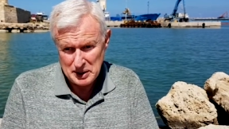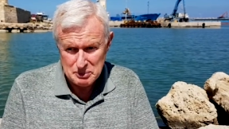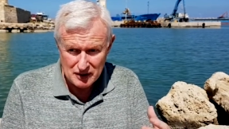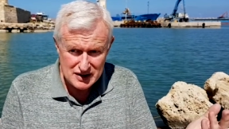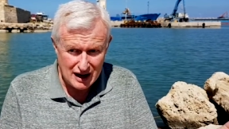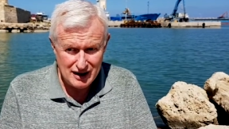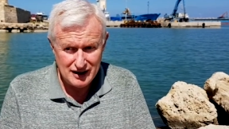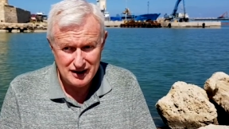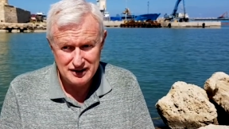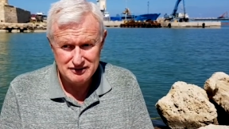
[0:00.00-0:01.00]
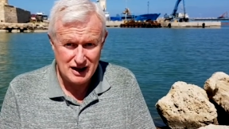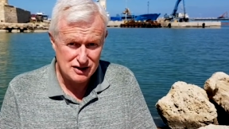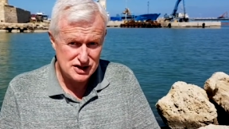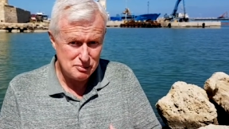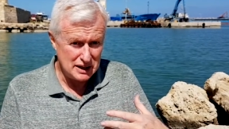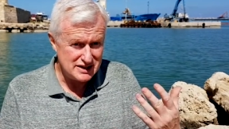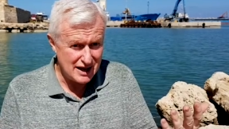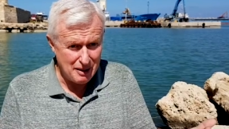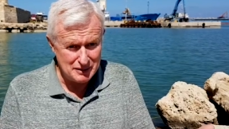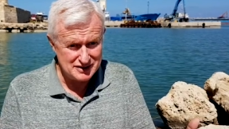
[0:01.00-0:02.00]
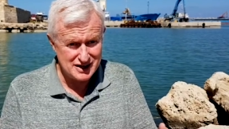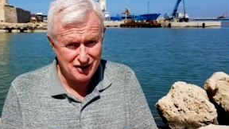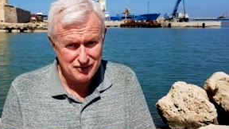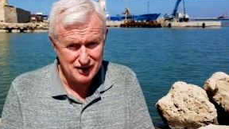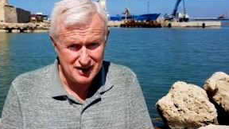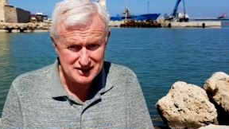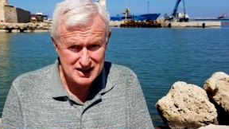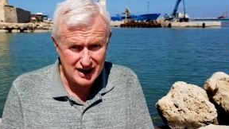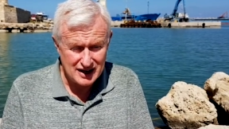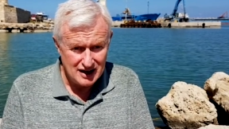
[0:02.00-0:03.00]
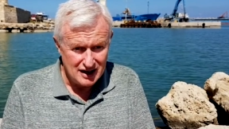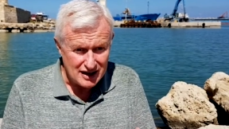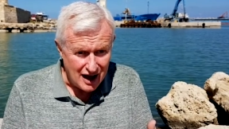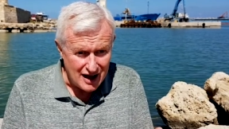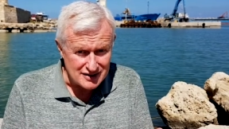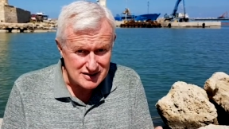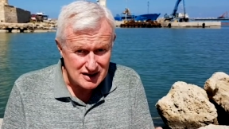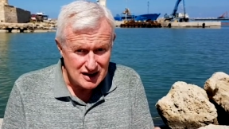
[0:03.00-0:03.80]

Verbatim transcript: people of color and LGBTM and stuff. And it's like, guys,